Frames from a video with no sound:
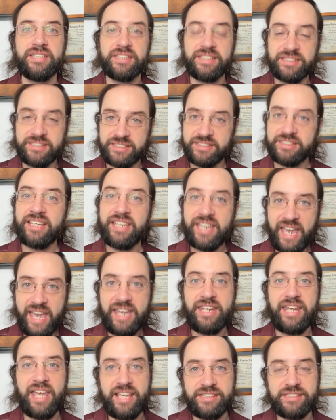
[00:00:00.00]
this is
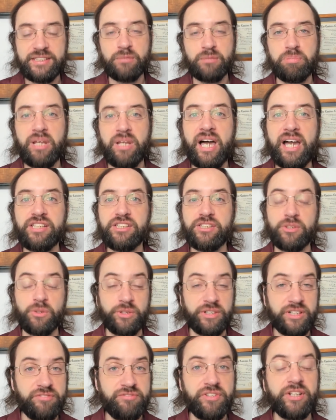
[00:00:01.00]
again a supply
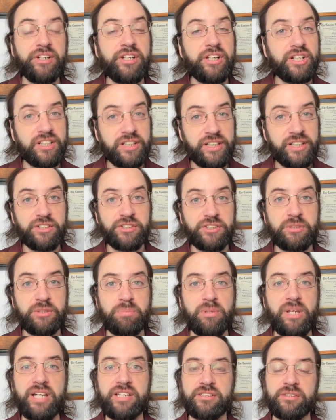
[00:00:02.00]
story and a very clear
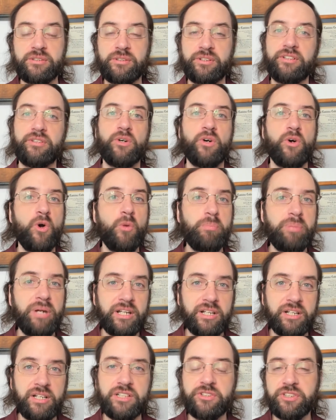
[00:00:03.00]
supply story. You know,
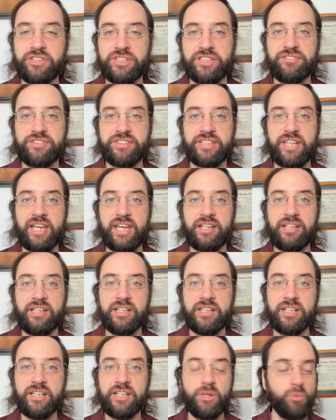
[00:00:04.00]
OPEC countries have said
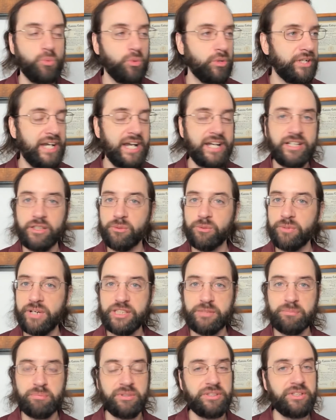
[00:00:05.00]
we're not going to
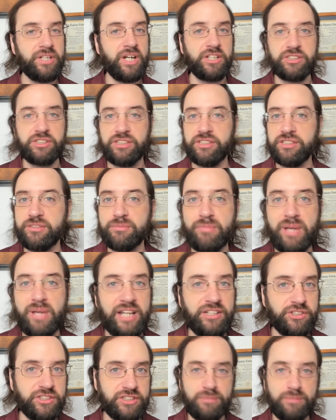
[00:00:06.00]
raise production to
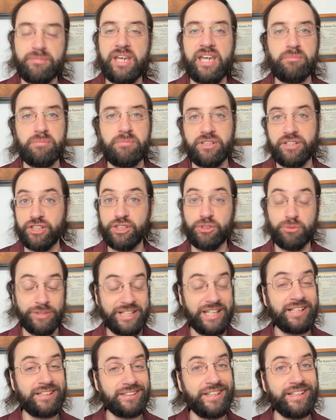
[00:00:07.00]
match demand because
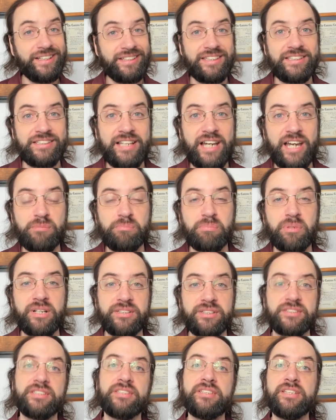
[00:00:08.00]
we kind of like these high
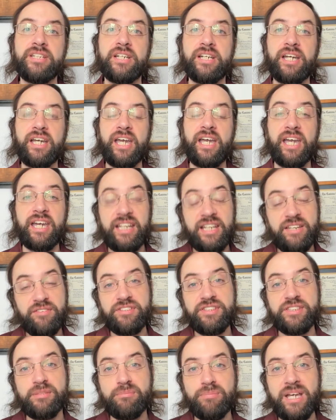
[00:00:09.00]
prices. And
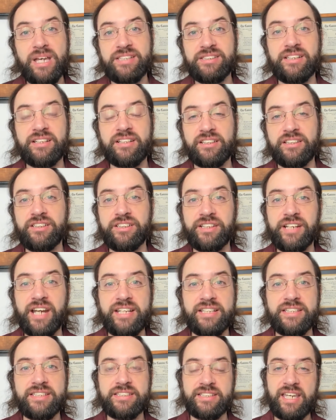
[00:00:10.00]
even domestically in the
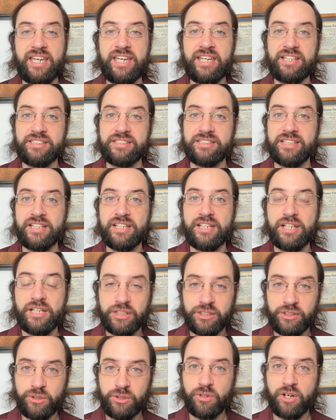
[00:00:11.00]
United States,
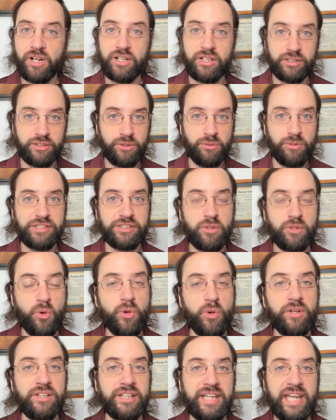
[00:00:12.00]
uh, U.S.
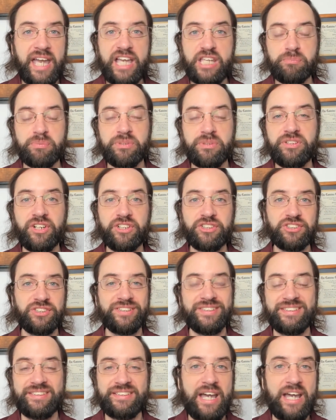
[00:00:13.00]
oil and gas
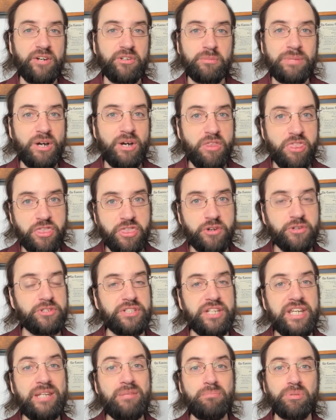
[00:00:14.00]
production is down about
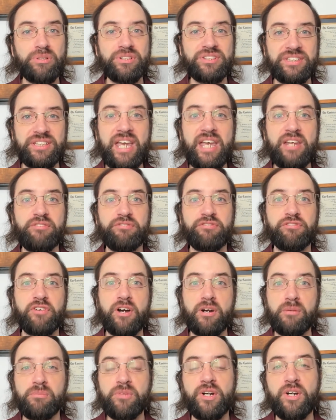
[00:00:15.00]
13%
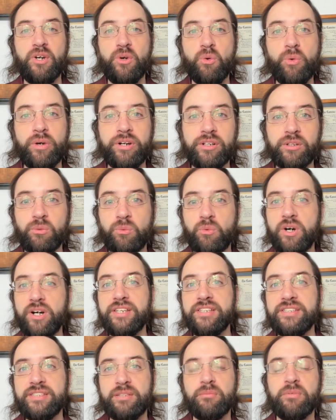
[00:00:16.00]
from where it
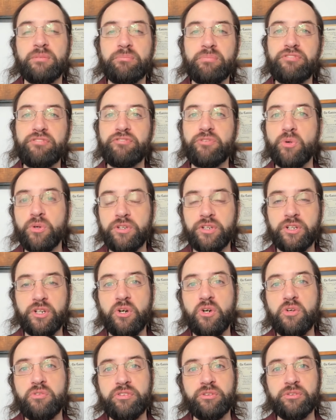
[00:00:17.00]
was before the
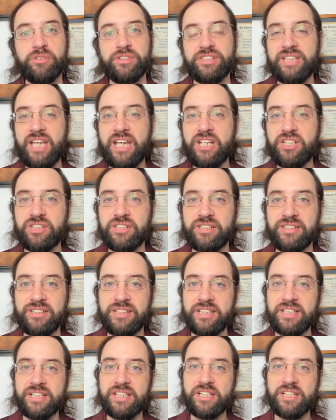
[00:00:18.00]
COVID recession.
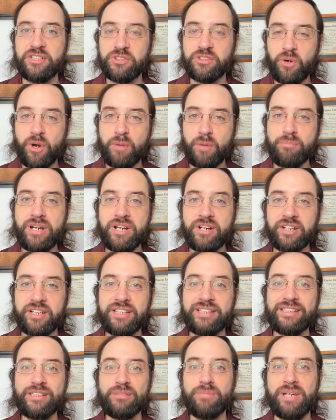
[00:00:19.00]
So
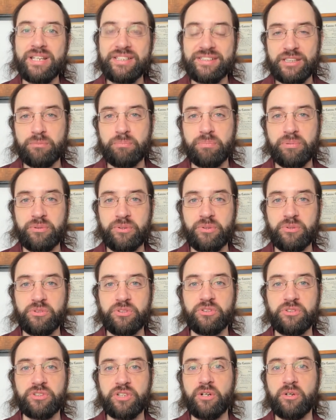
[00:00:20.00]
American domestic
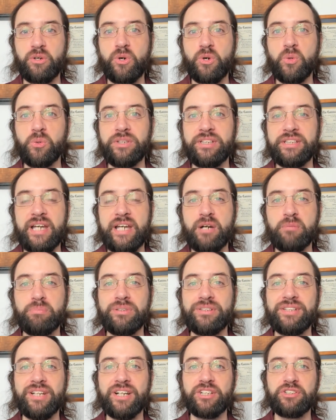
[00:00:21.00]
producers are holding down
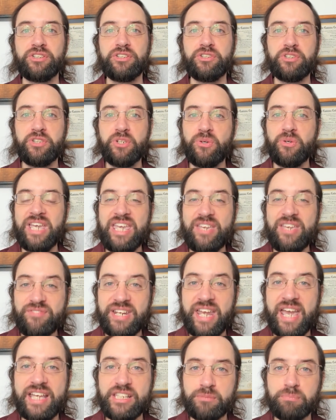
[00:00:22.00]
production too,
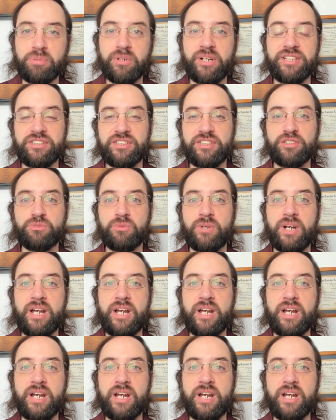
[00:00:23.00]
even as prices